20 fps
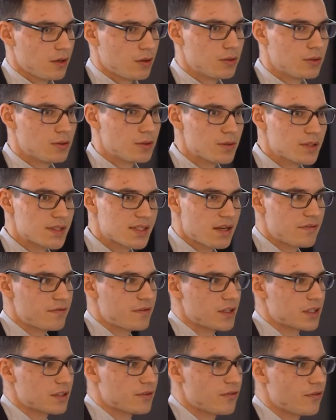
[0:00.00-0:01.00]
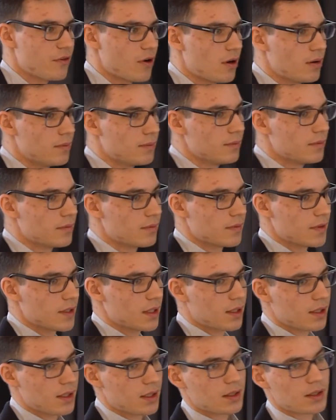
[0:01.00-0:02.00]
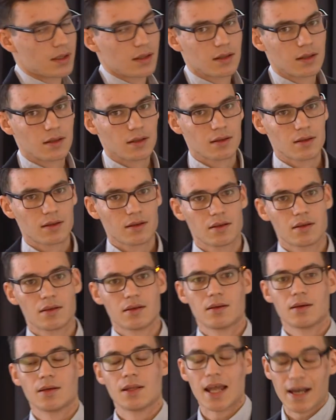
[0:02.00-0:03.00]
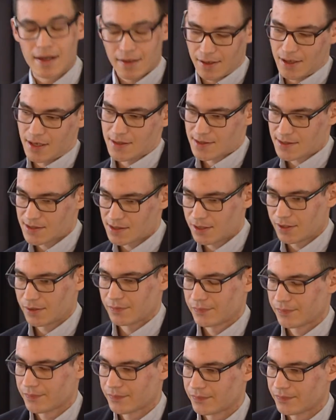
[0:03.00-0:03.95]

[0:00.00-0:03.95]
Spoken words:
who suffered from lung cancer.